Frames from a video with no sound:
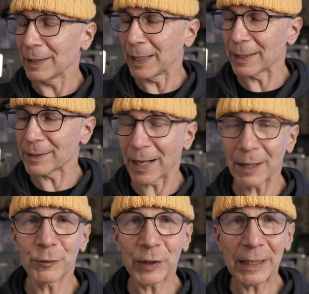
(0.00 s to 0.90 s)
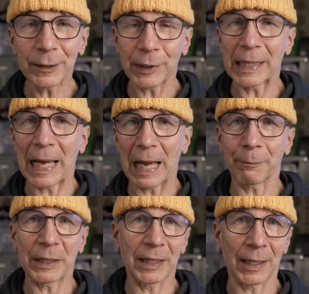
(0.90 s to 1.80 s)
And I'm really, really
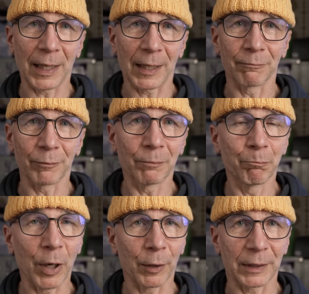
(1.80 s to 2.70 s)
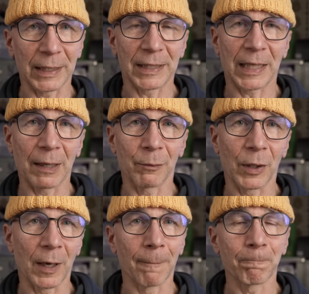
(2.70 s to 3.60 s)
happy that I bought this
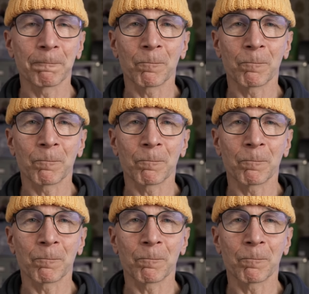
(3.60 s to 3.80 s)
camera,